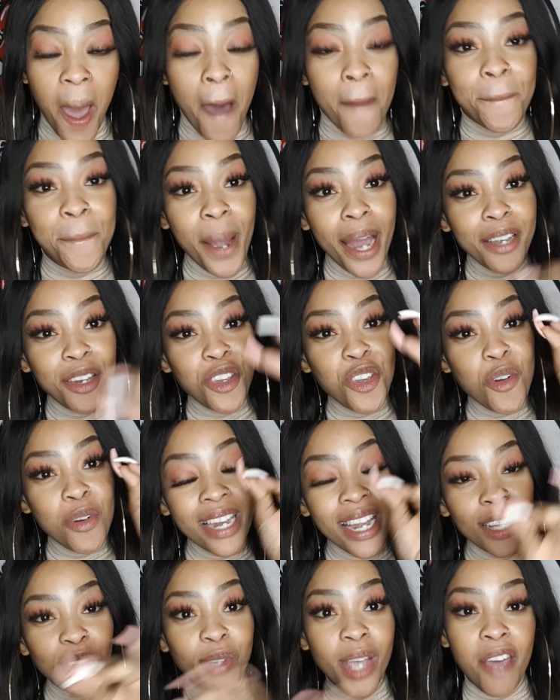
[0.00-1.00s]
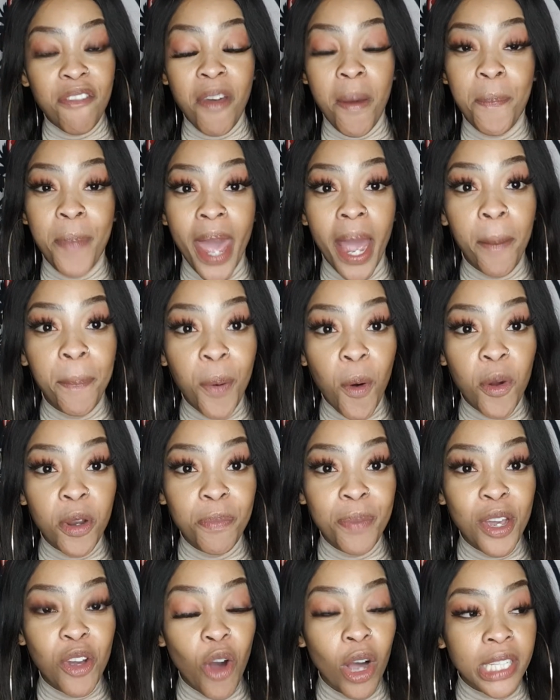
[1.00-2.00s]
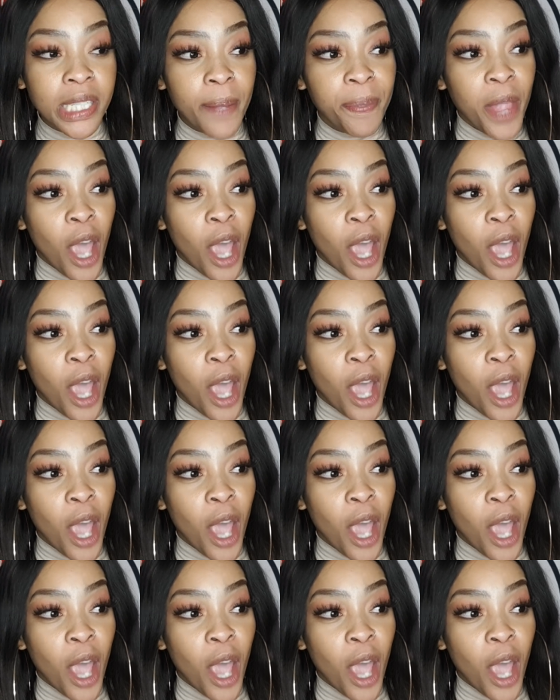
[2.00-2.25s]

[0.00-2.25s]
But you need to have a backbone, because